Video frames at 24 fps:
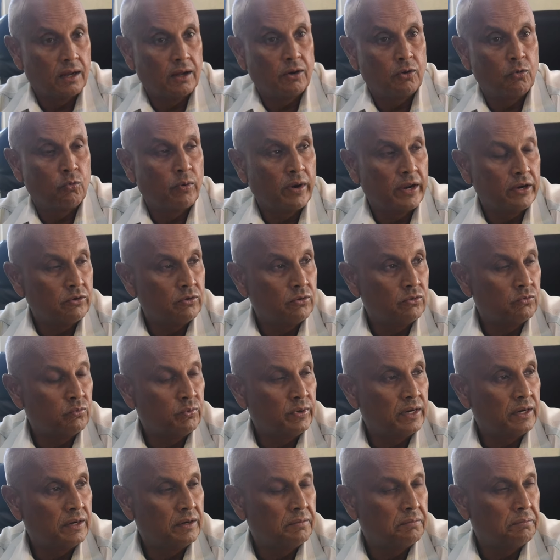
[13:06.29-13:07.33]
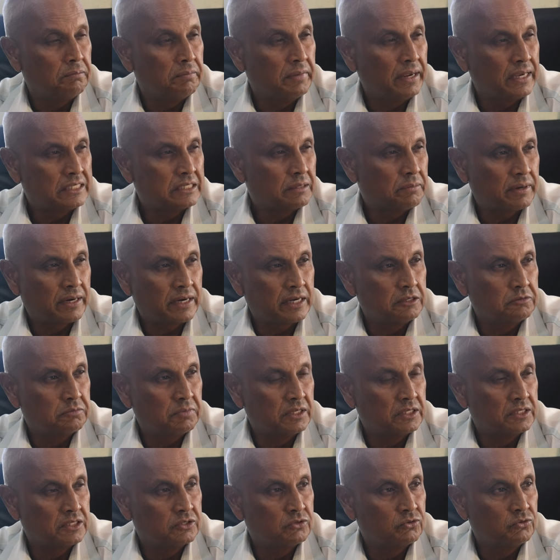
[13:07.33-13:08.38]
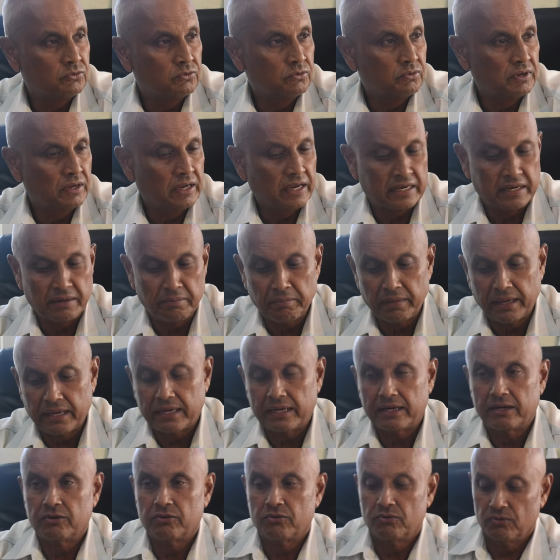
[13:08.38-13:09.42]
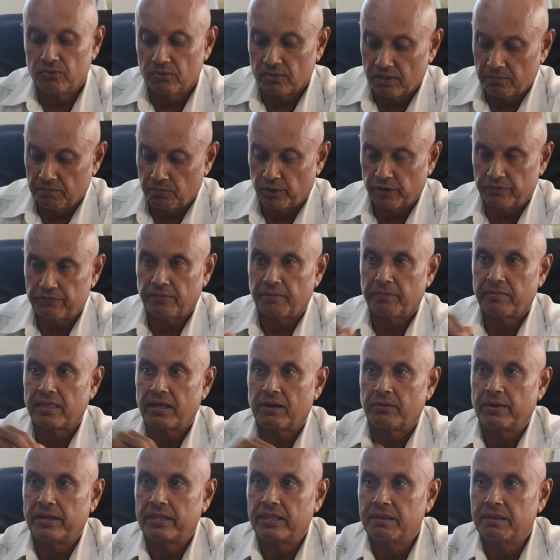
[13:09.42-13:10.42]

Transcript: Why don't we make some arrangements to get him married to the boy from Dawa?